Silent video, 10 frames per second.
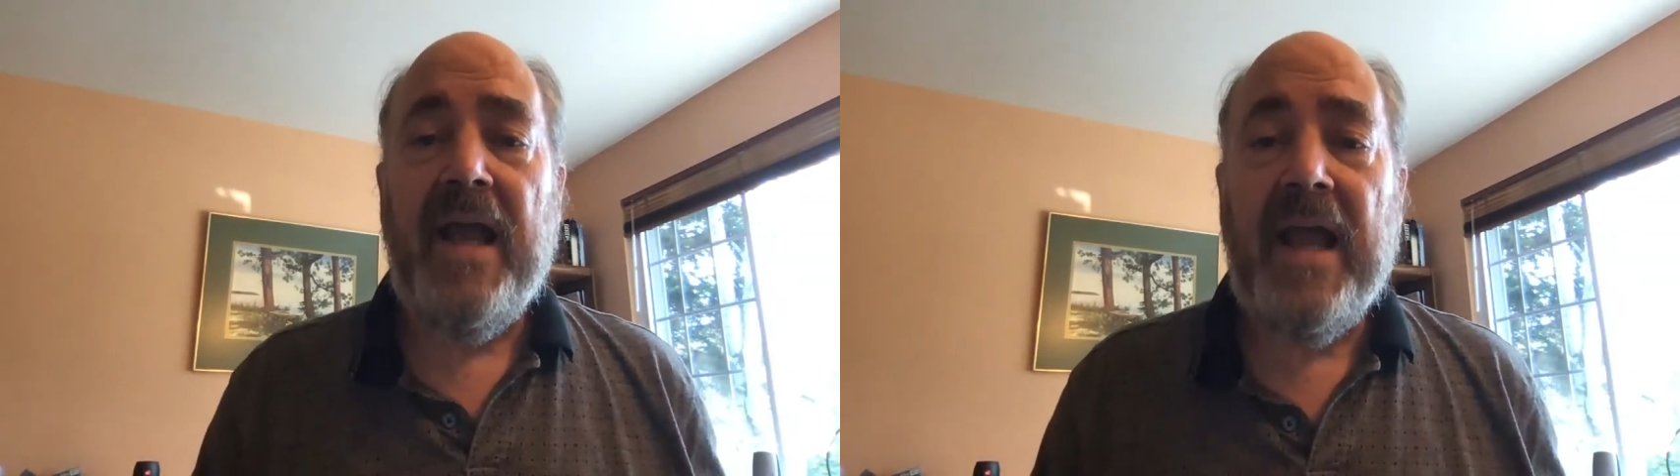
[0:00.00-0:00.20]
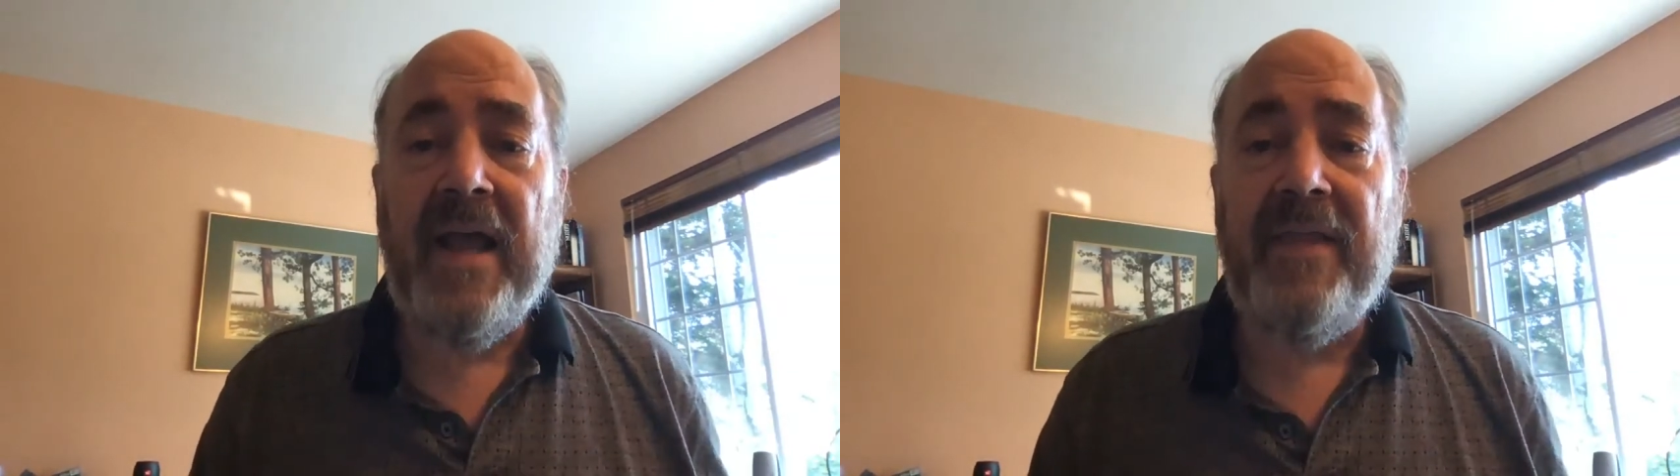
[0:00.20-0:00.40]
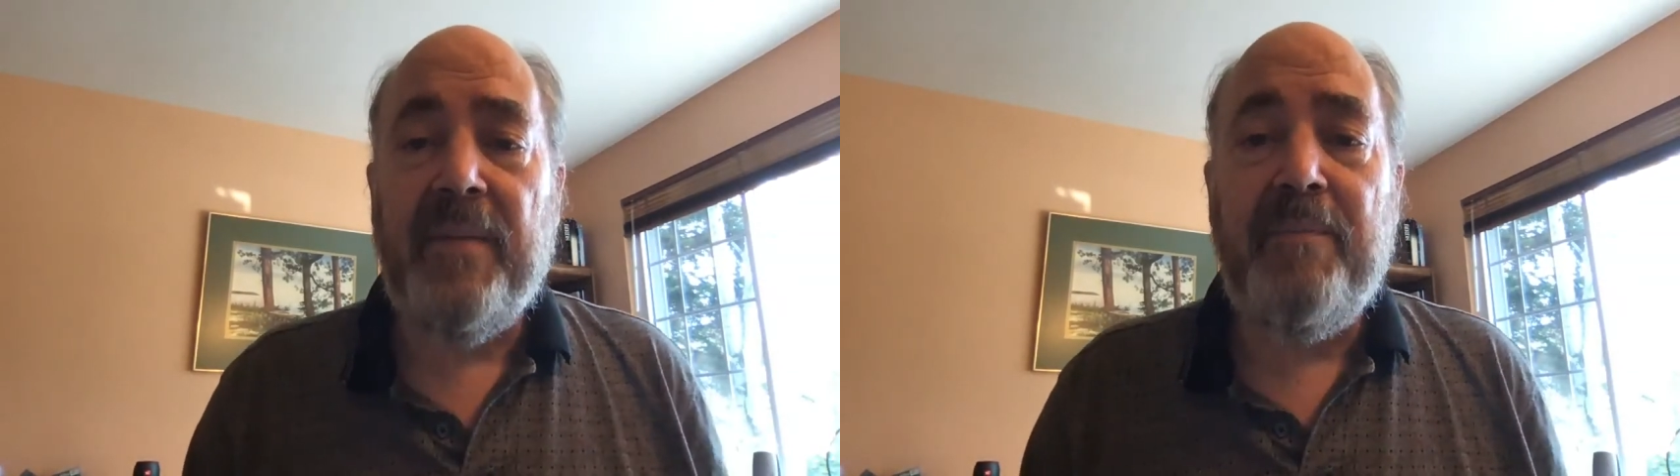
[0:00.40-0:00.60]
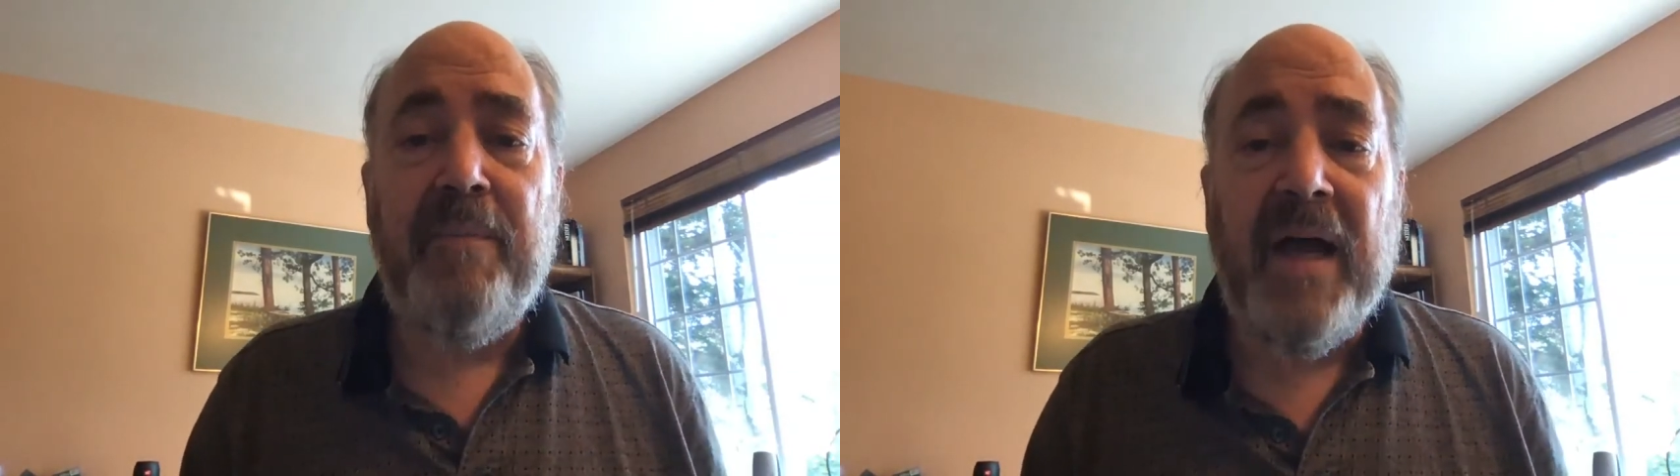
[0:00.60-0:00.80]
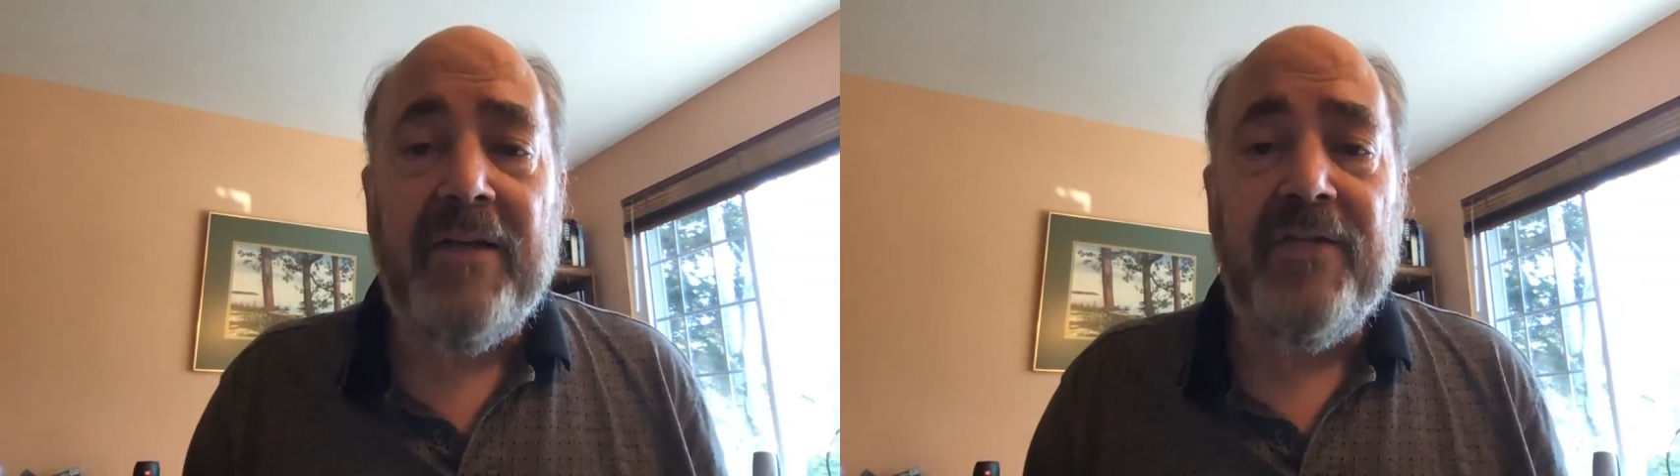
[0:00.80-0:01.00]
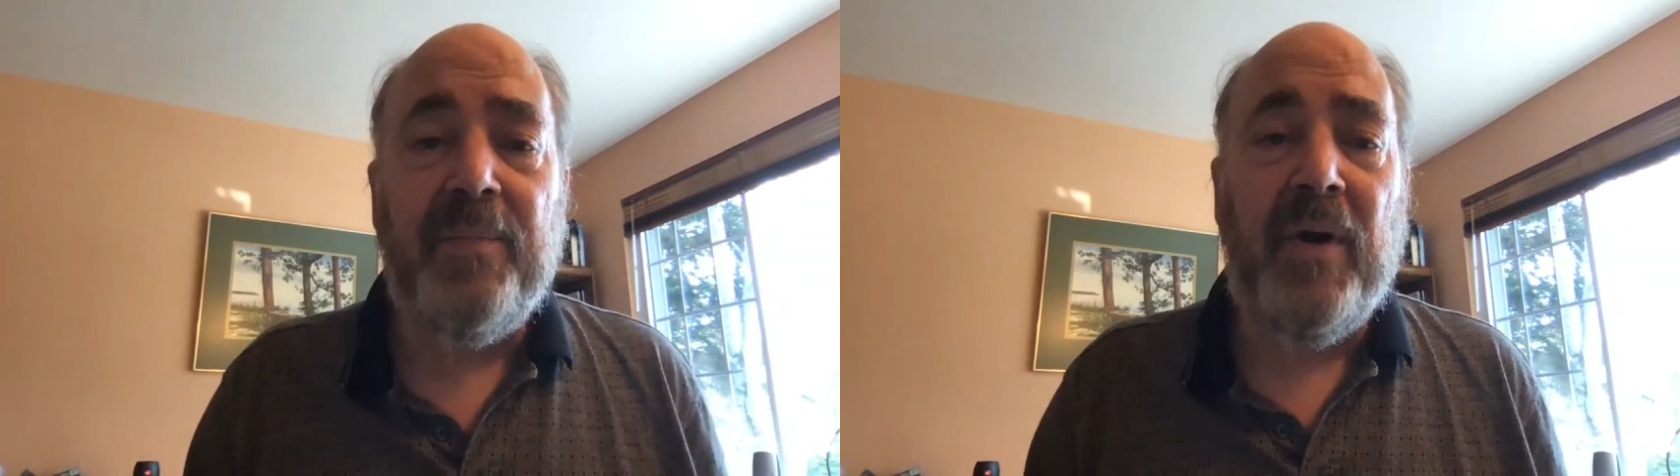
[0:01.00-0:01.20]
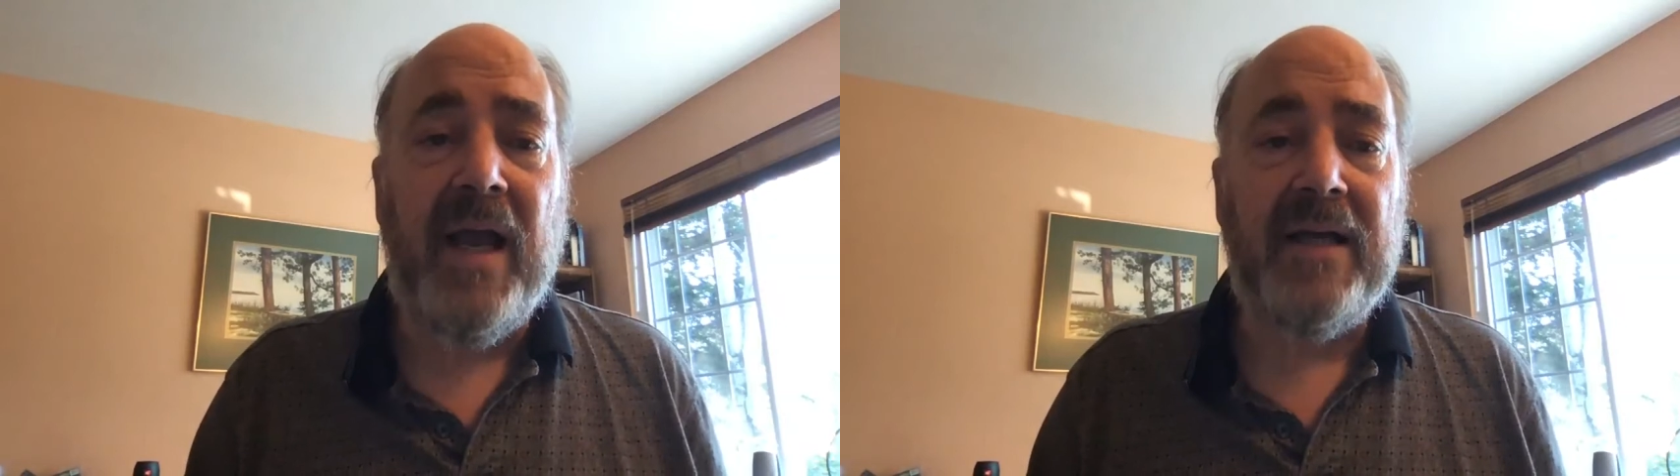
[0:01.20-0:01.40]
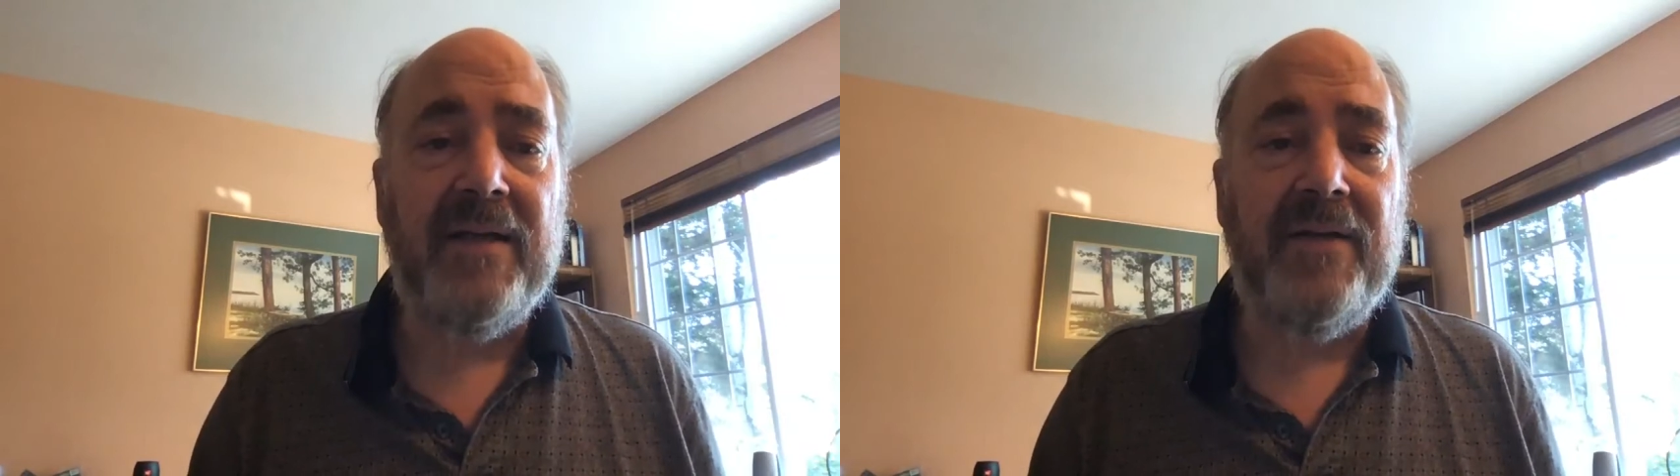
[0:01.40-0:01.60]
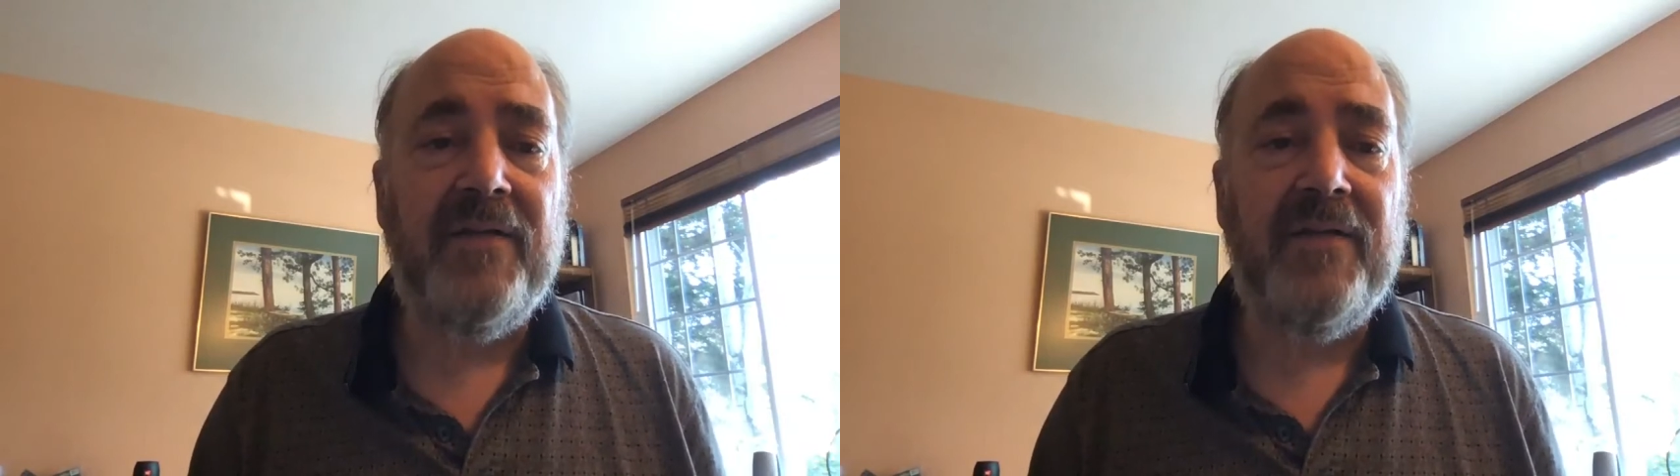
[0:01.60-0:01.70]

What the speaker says: And the best practice